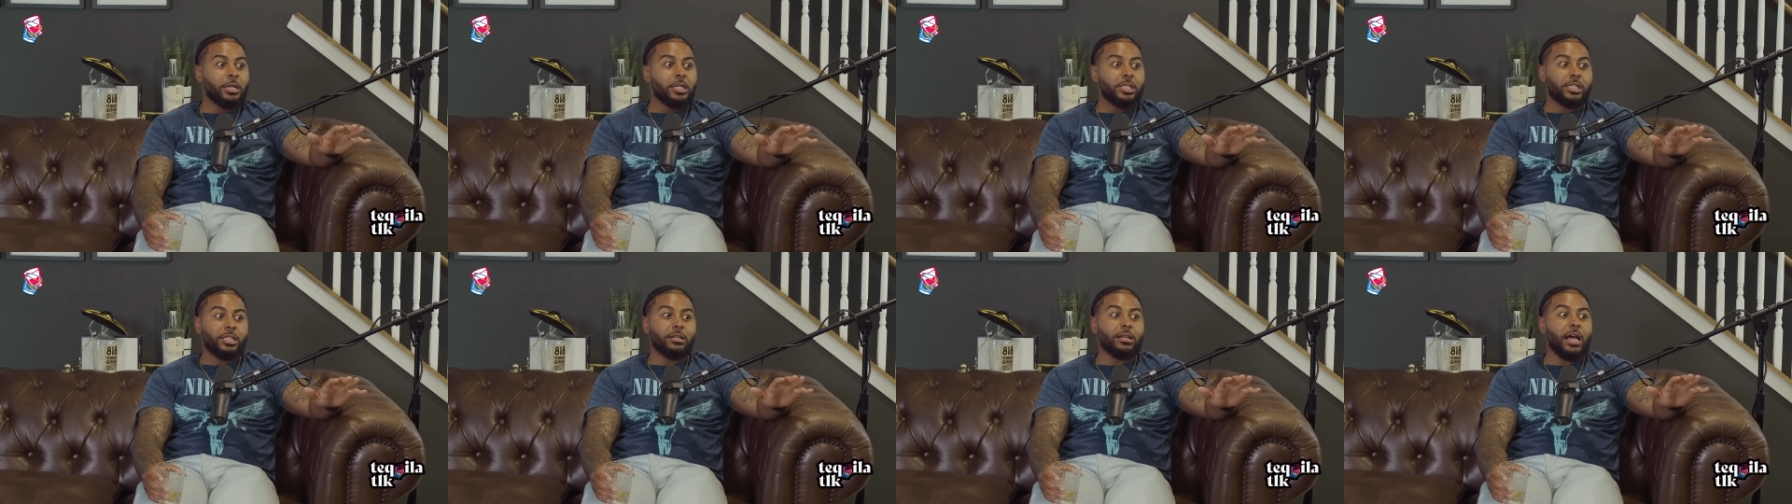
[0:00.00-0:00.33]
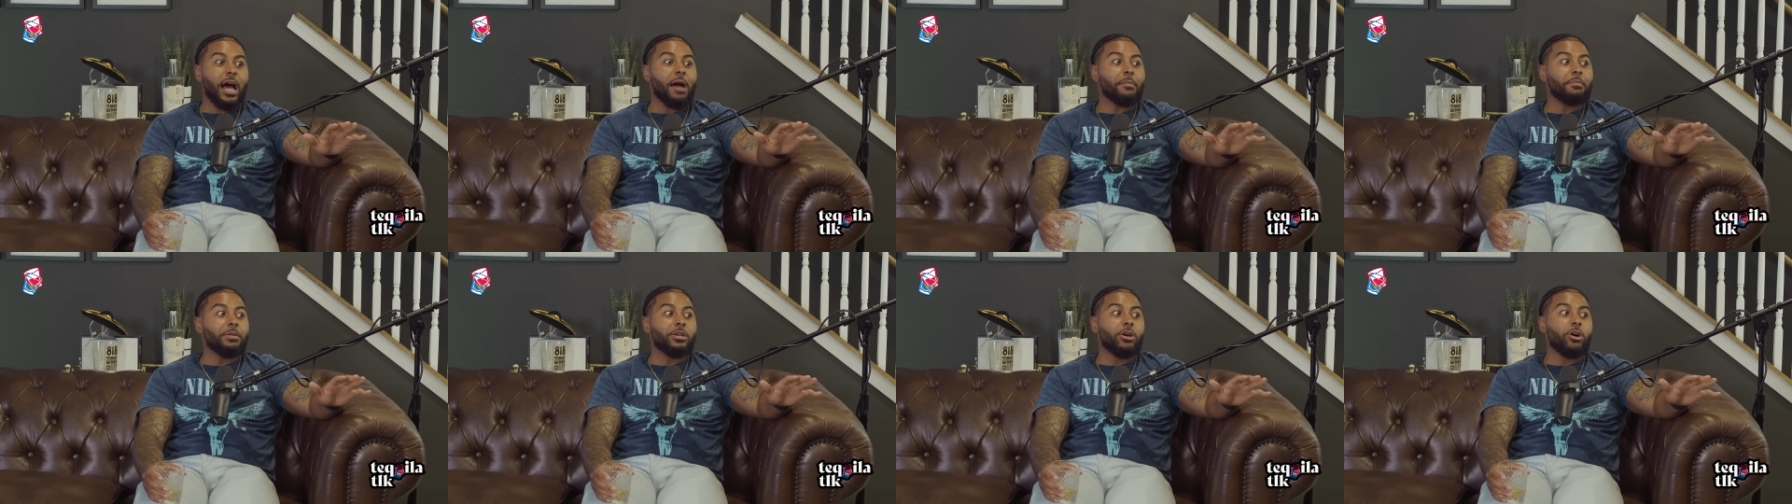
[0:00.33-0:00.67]
So
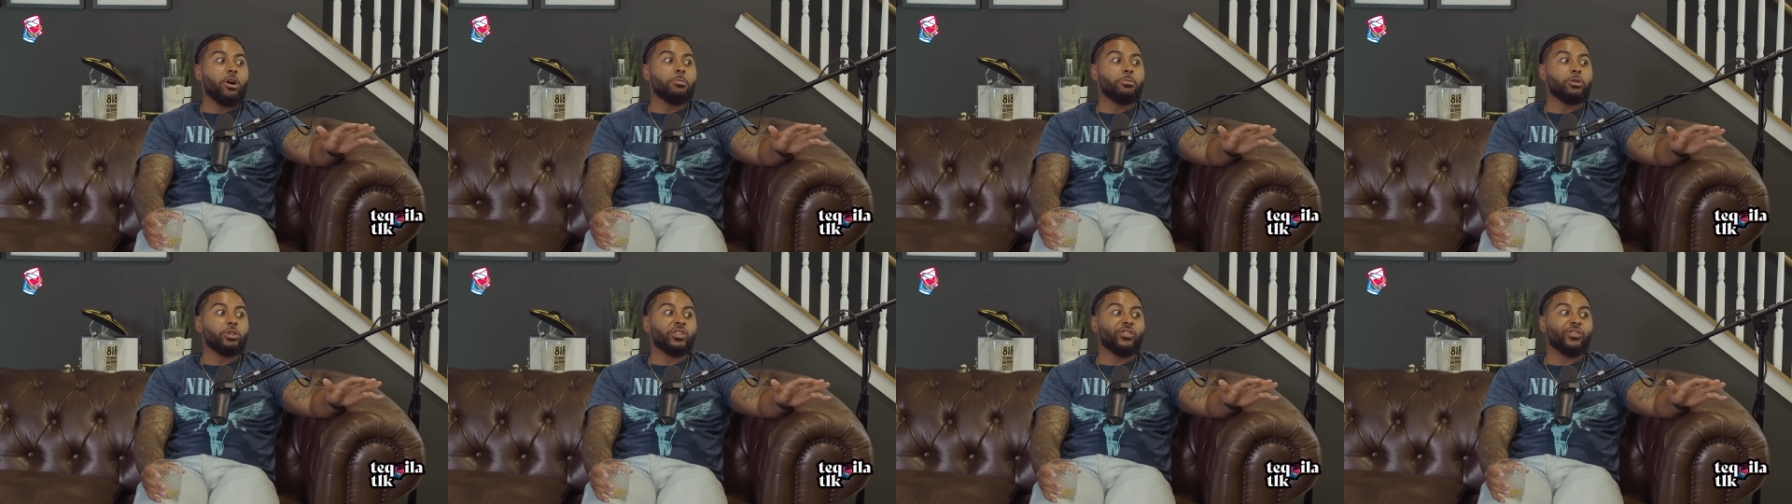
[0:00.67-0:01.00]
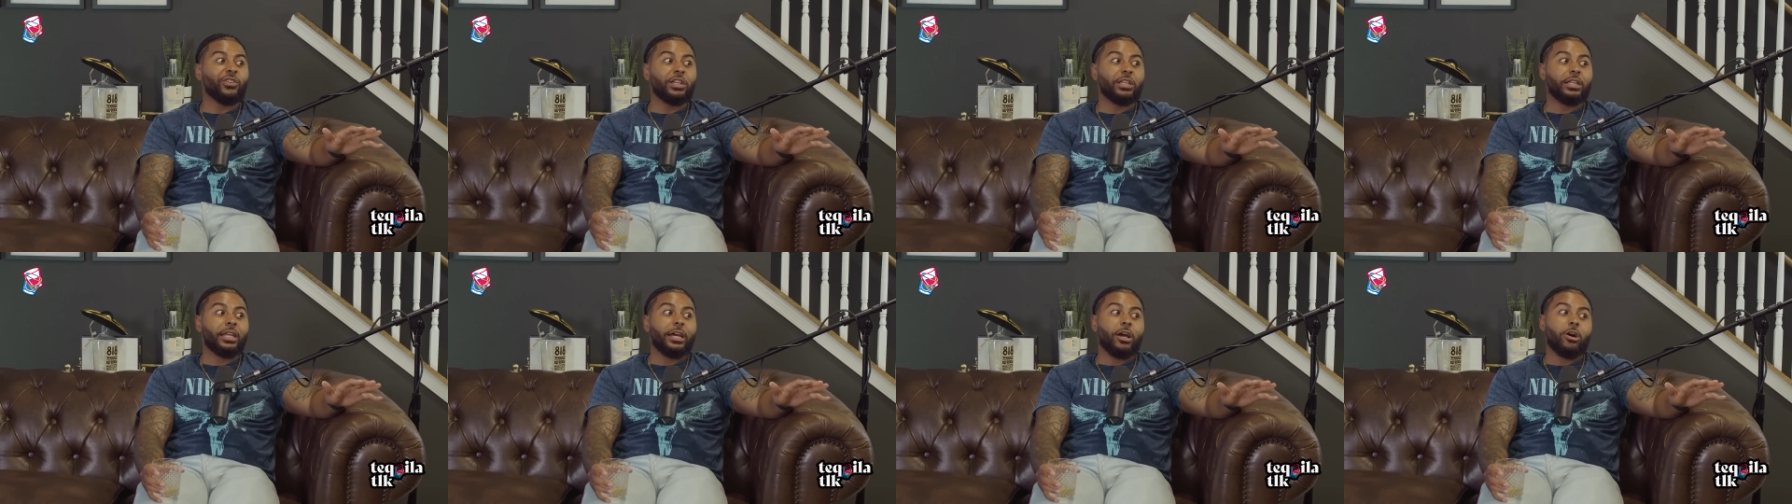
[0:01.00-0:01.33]
I be almost
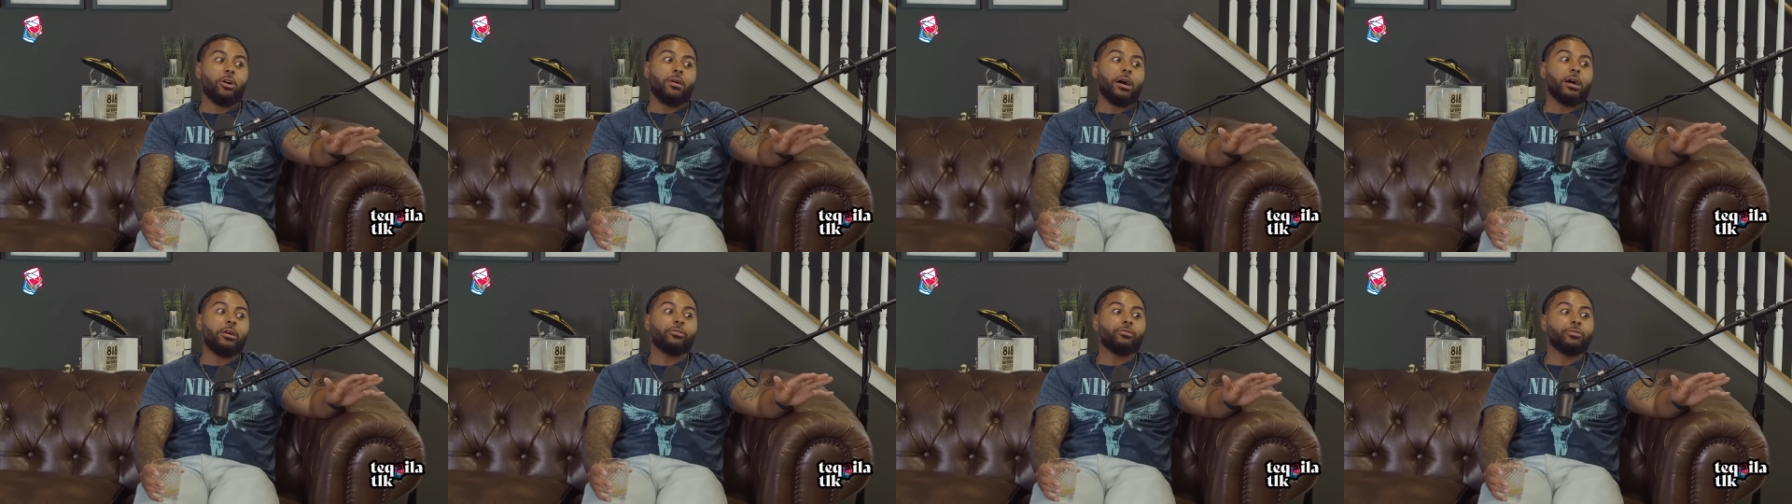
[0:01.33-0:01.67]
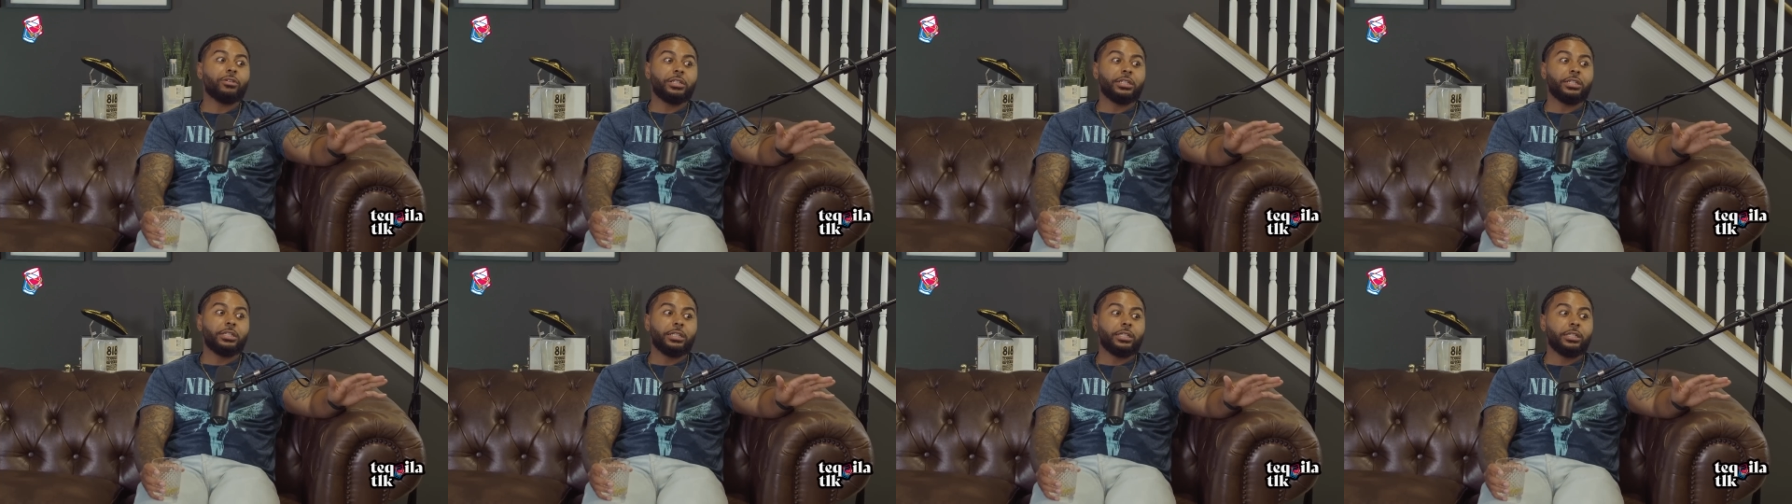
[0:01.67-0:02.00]
feeling like, oh, I don't
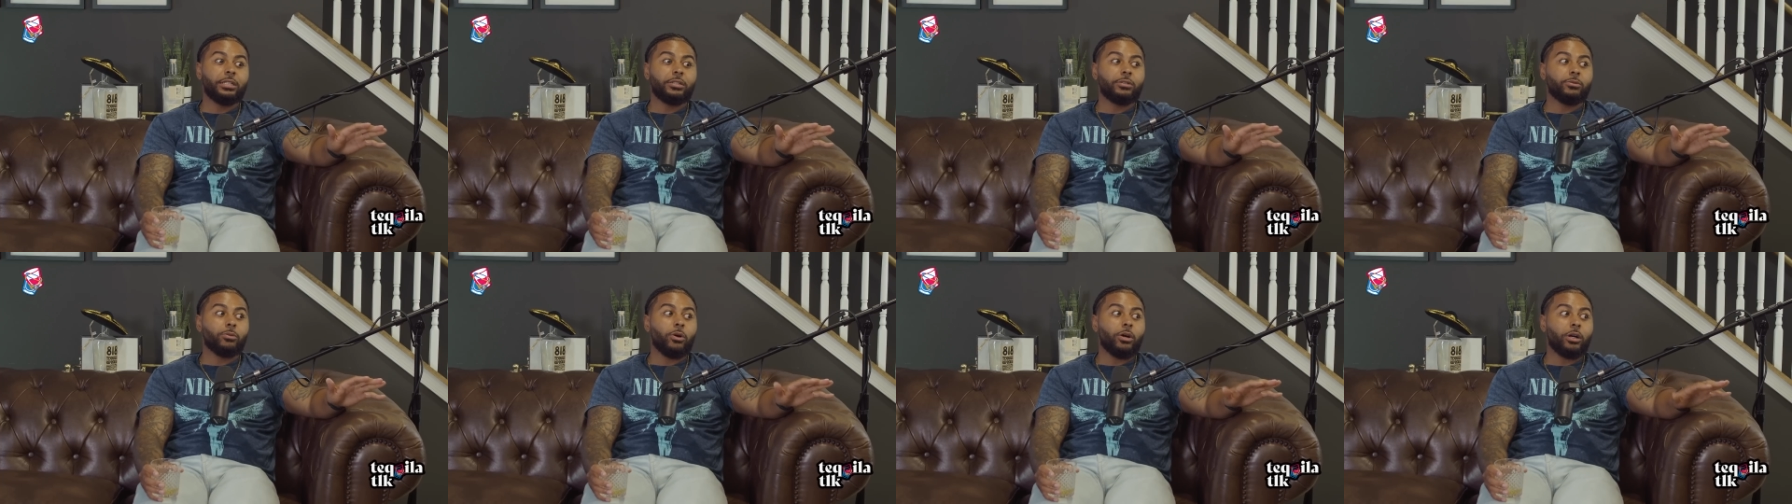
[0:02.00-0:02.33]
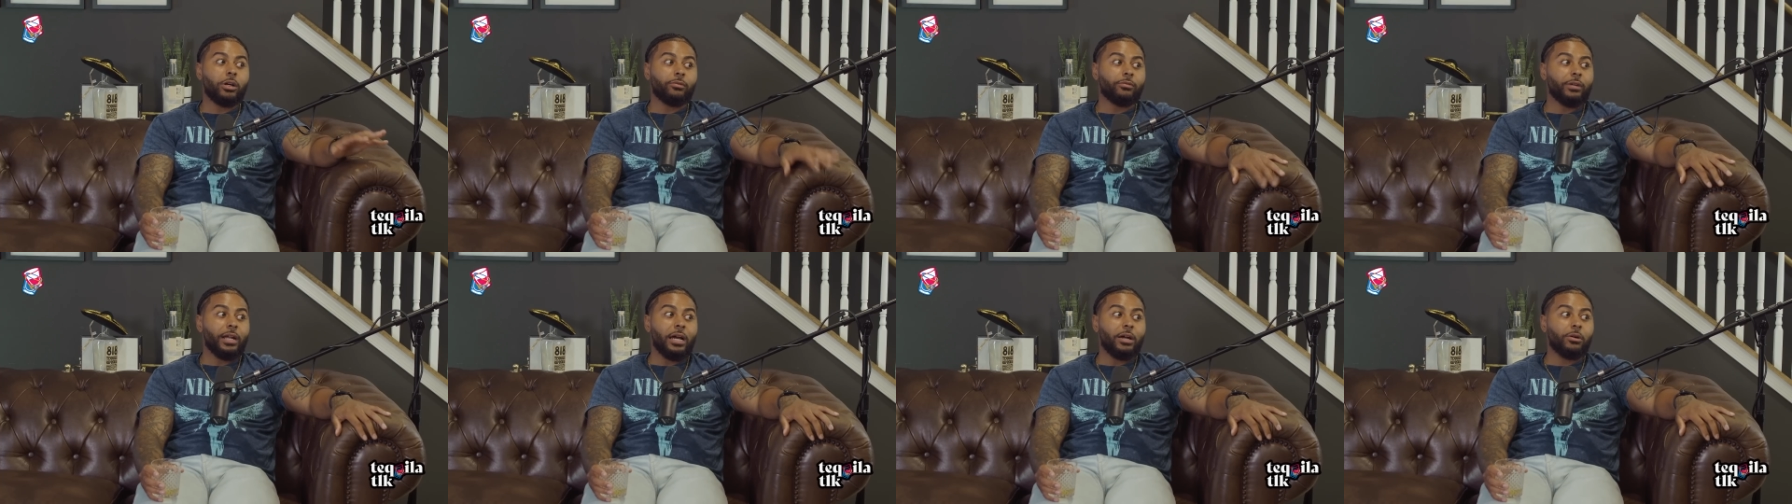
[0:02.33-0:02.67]
really need to
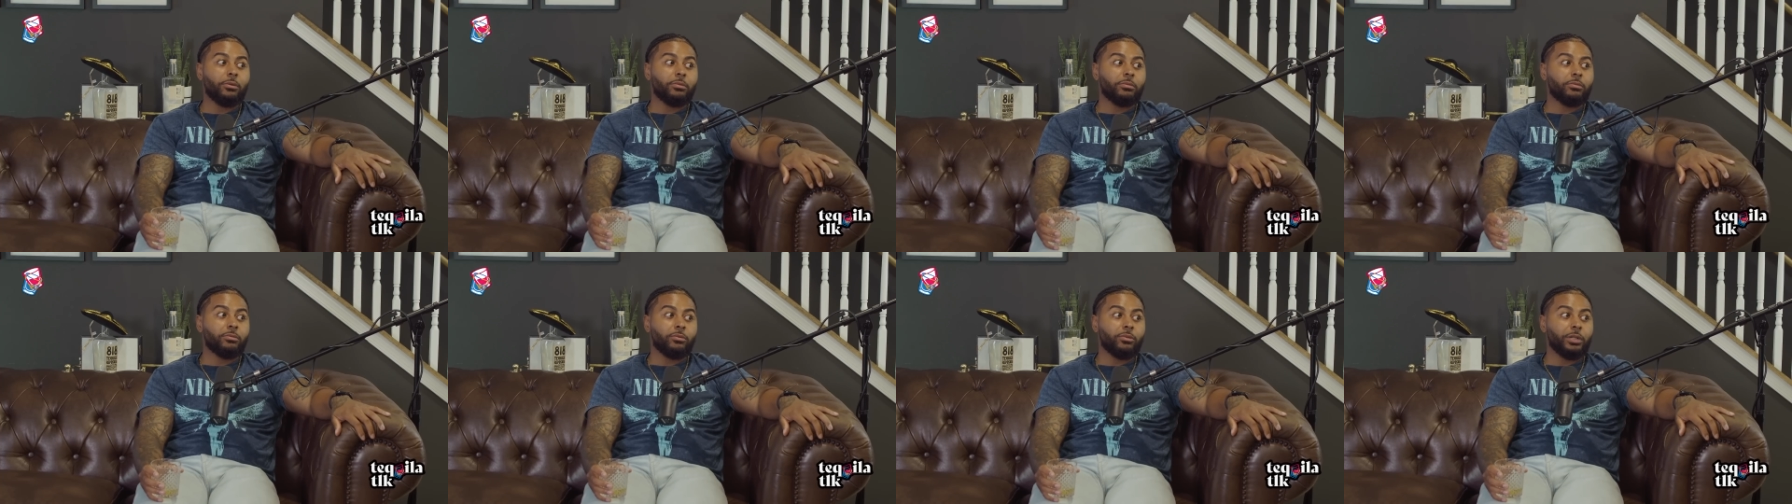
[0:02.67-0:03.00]
walk around